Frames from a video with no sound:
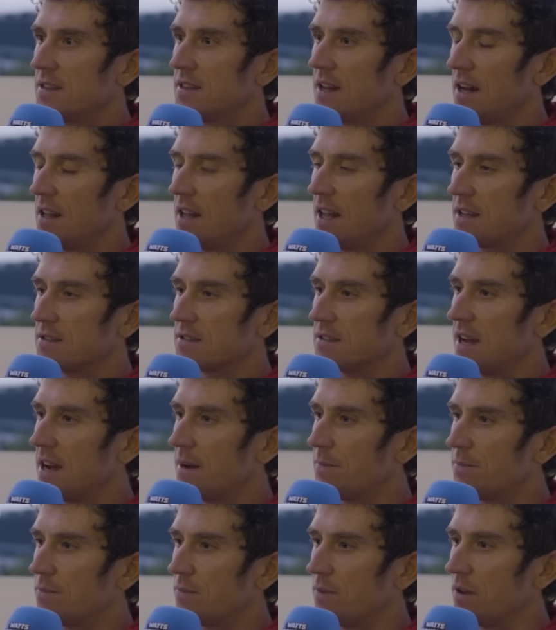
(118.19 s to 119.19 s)
that last
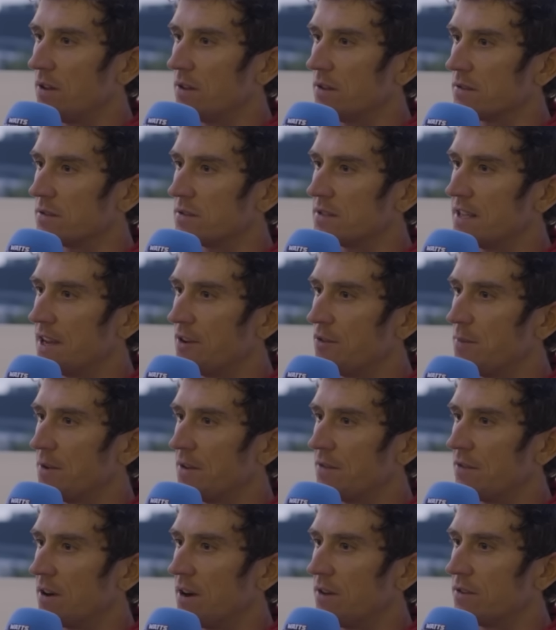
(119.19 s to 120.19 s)
lap will stay with
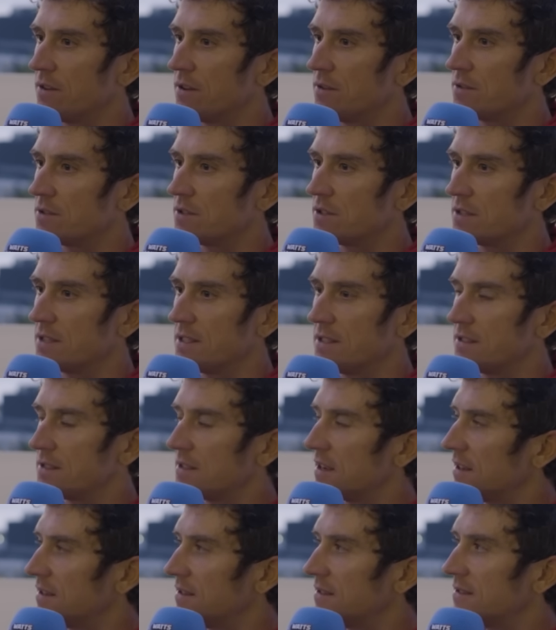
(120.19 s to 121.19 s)
me forever. It was just
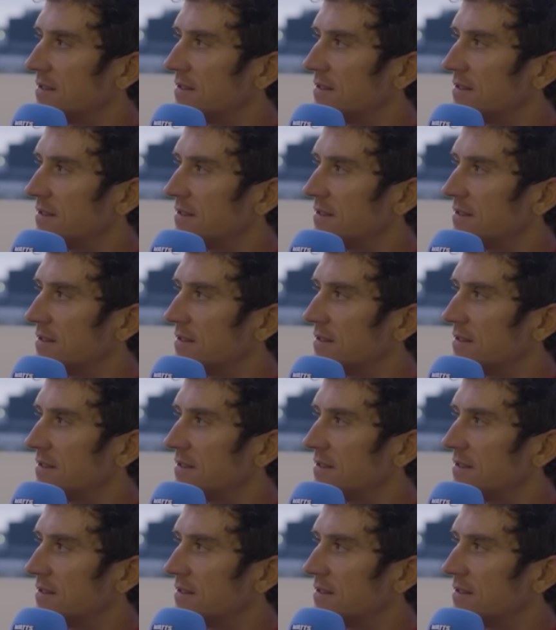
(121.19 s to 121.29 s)
insane.